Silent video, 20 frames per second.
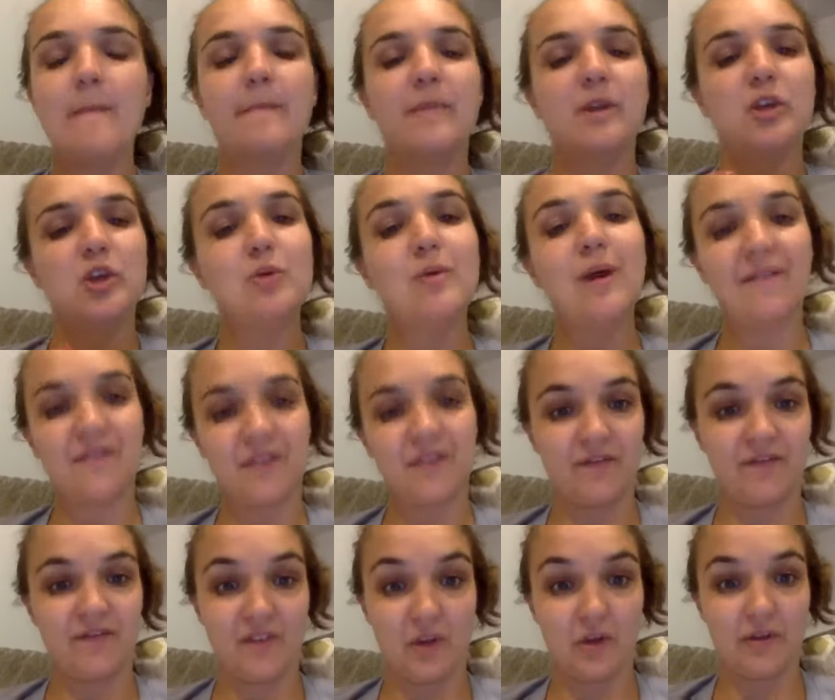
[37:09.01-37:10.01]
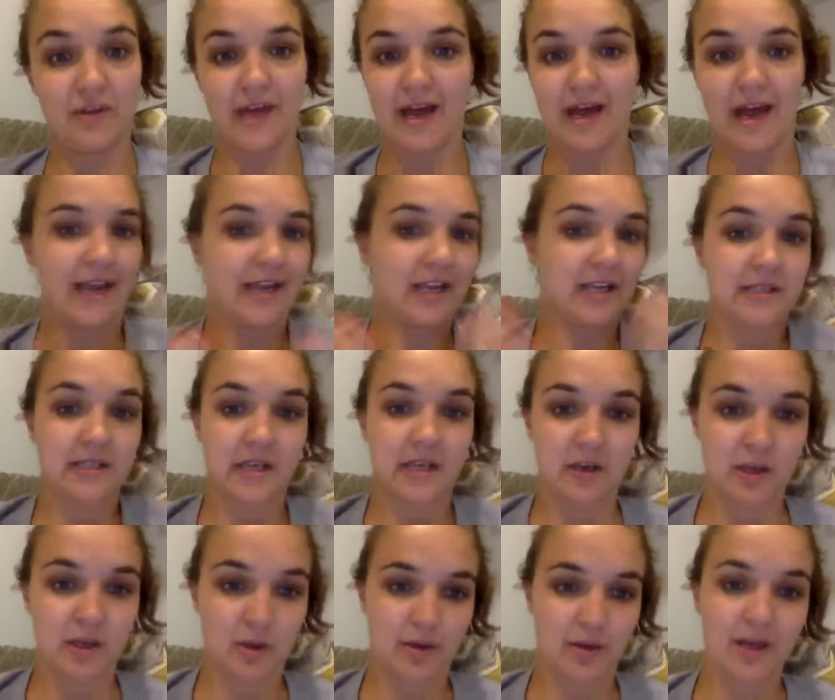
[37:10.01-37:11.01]
But you have to feel that. I could tell
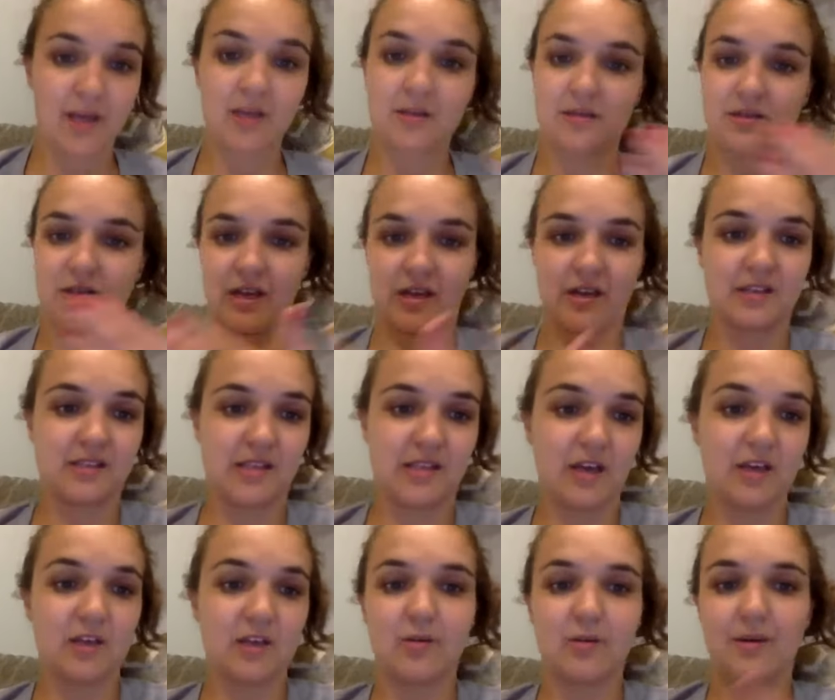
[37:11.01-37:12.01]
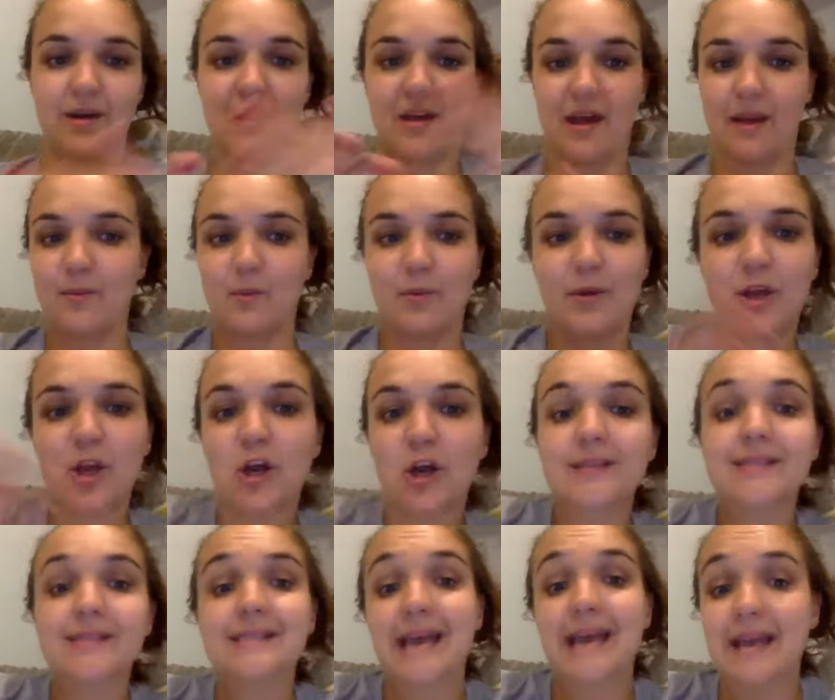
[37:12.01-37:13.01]
you it. Jen could tell you it. I mean, we could all
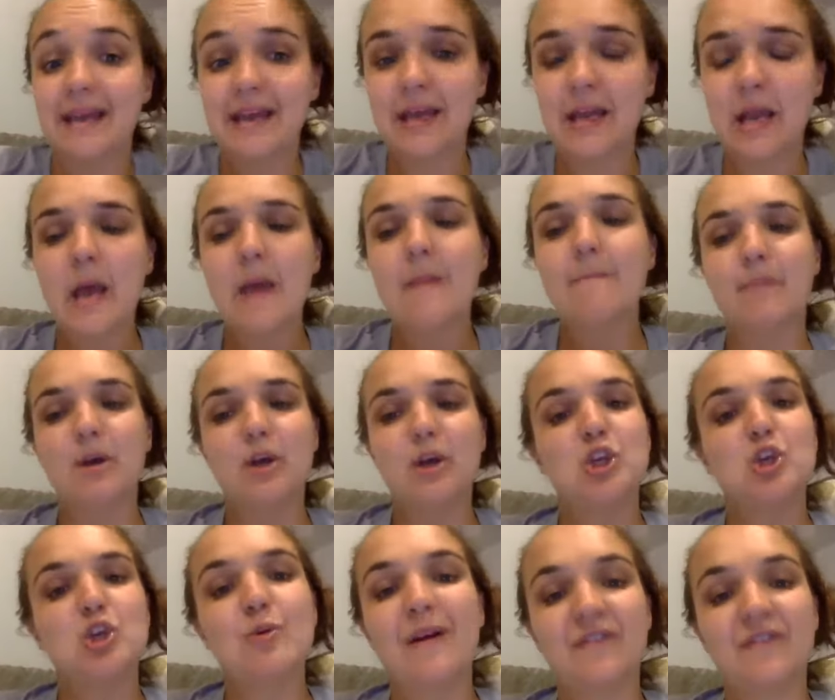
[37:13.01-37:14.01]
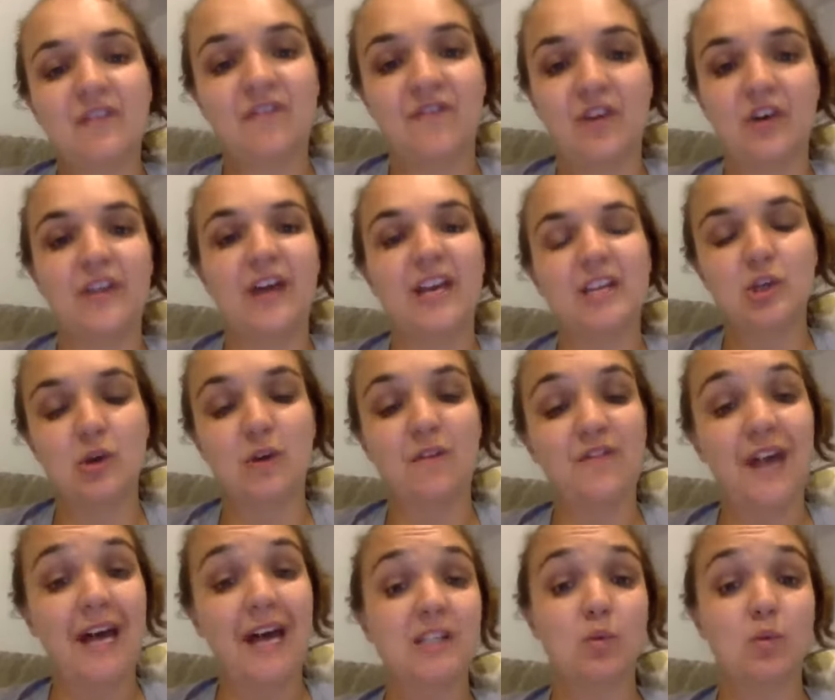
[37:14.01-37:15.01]
say it, but you have to feel that. So if
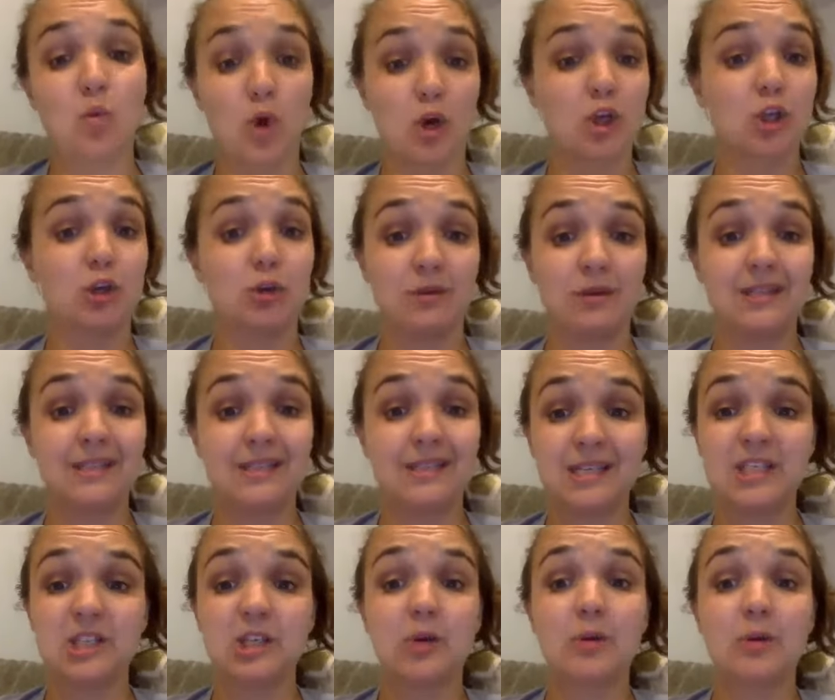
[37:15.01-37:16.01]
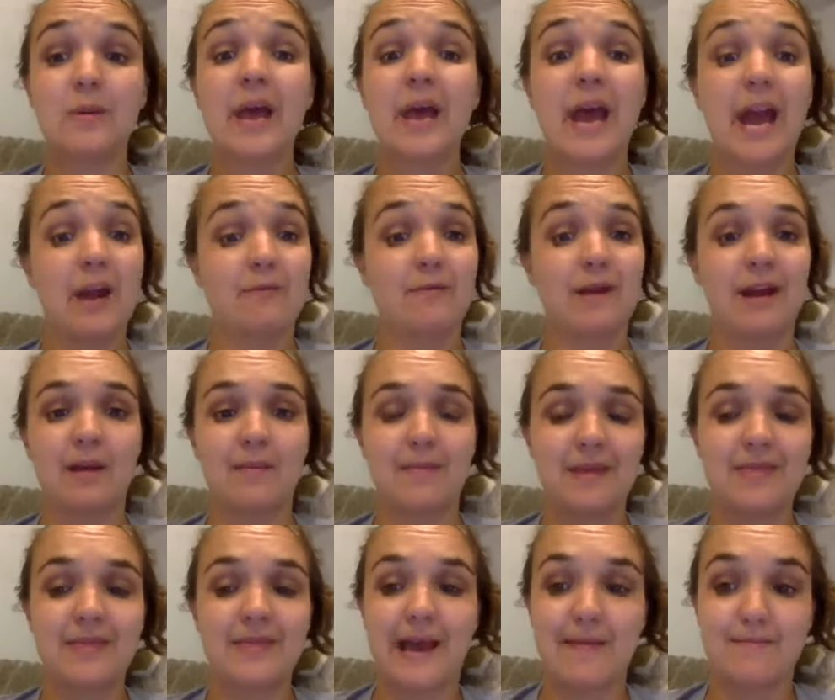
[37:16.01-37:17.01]
that's work you need to do, I
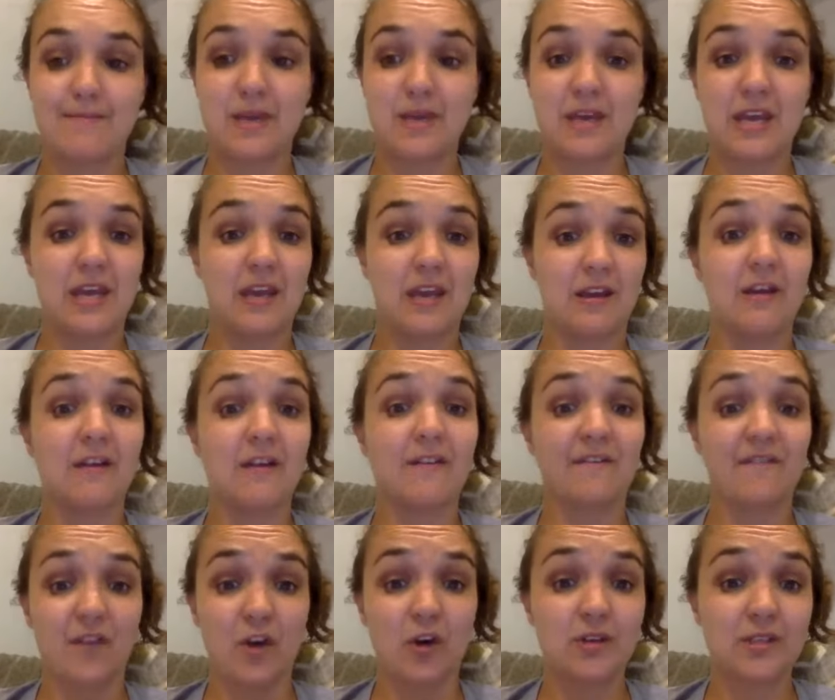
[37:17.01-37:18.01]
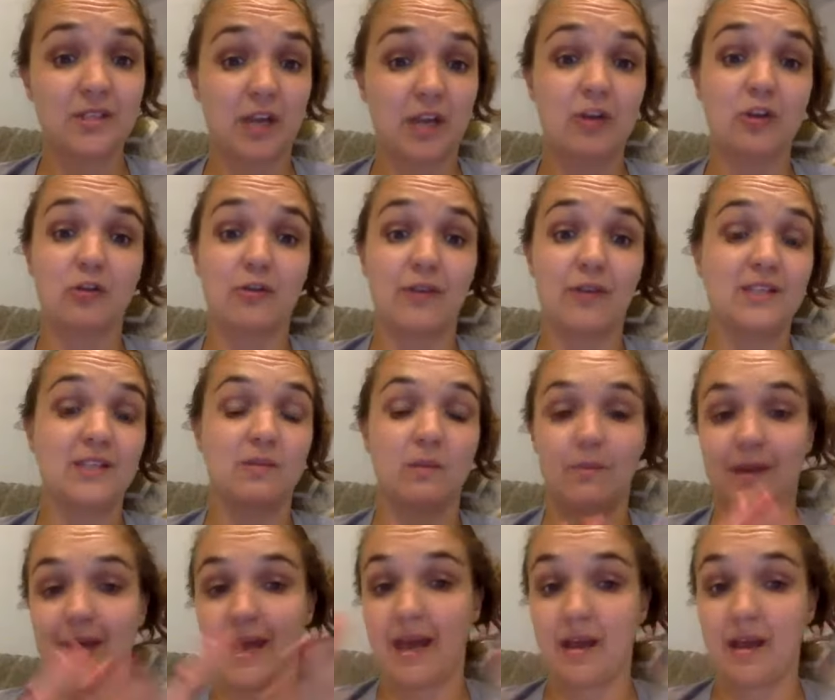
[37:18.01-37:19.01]
recommend that being first on your list when
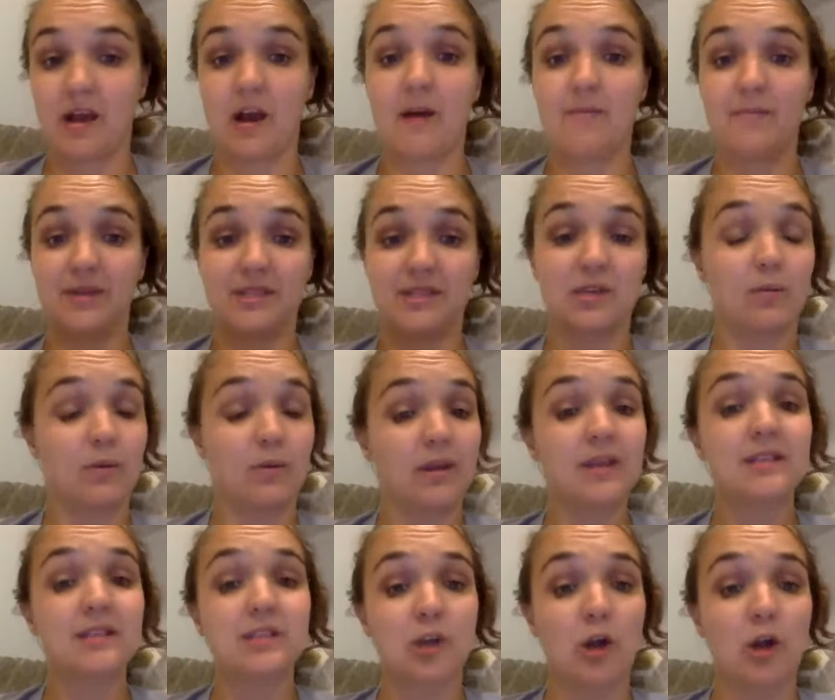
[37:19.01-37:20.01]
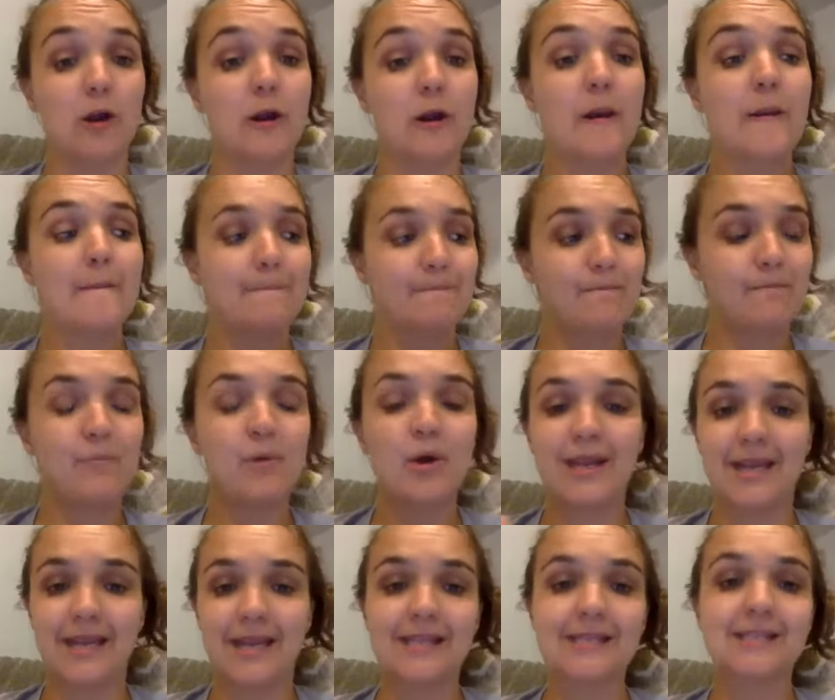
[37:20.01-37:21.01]
we hang up, is to really start
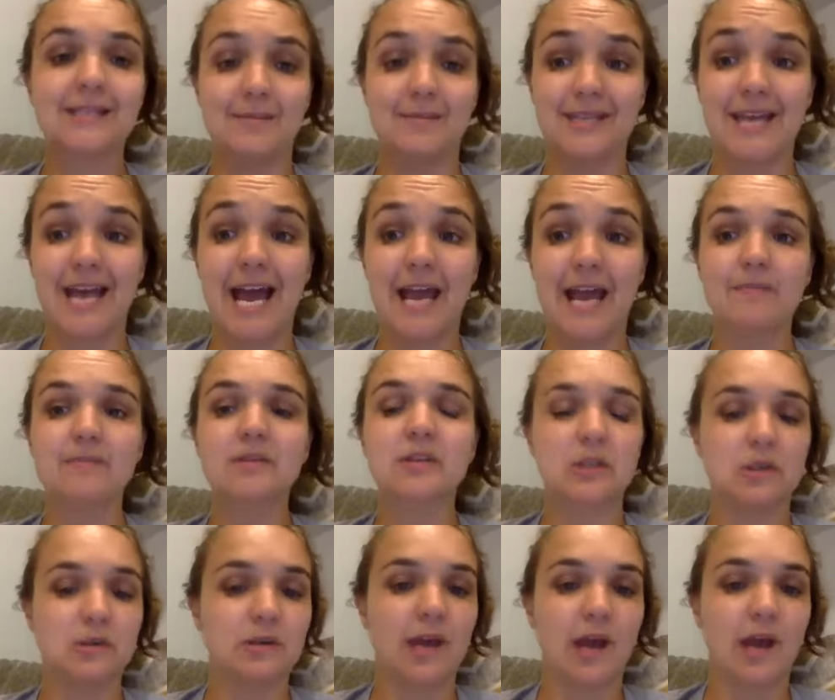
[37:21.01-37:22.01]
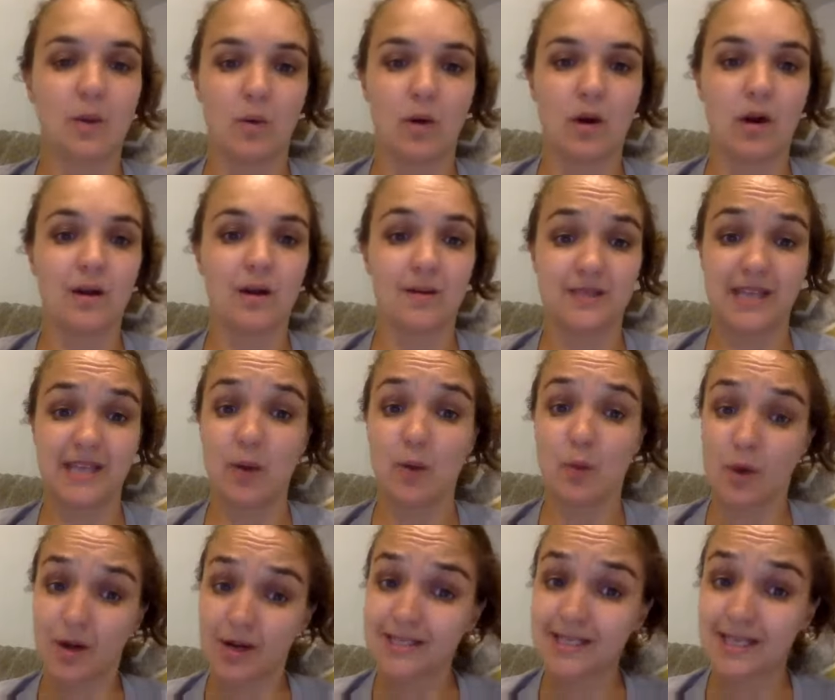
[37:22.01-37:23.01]
putting in some time to do that work, because that
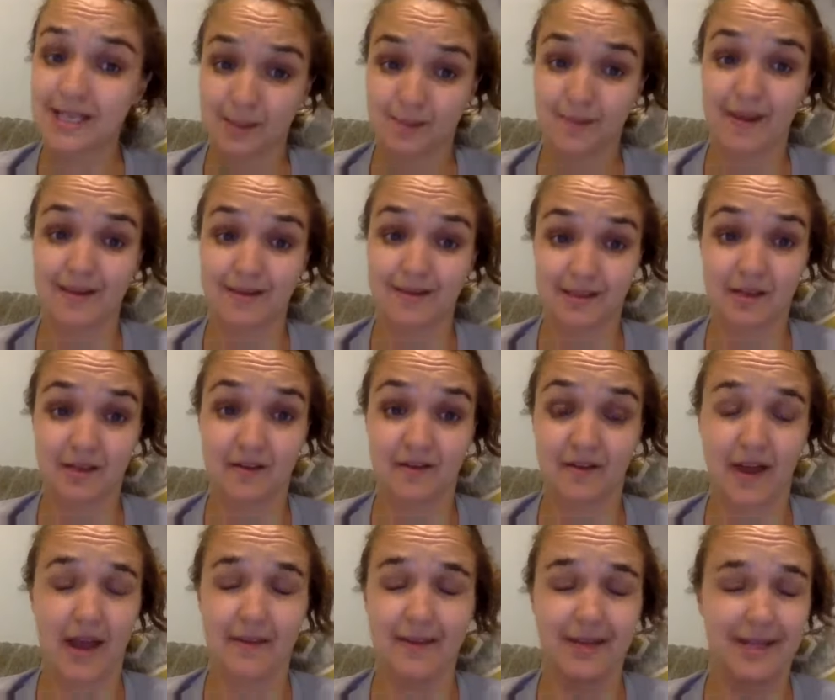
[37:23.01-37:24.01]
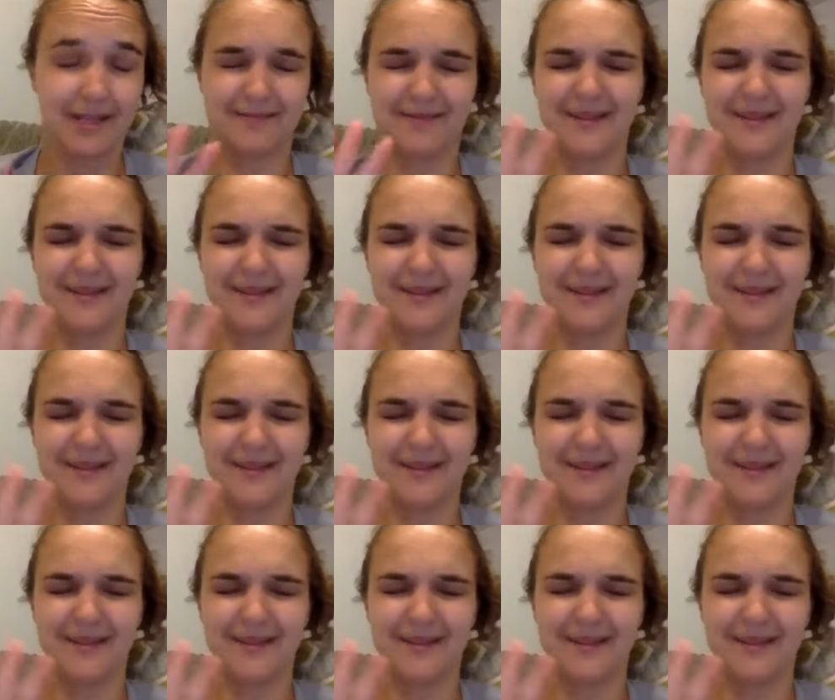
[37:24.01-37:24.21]
work's expensive. I mean,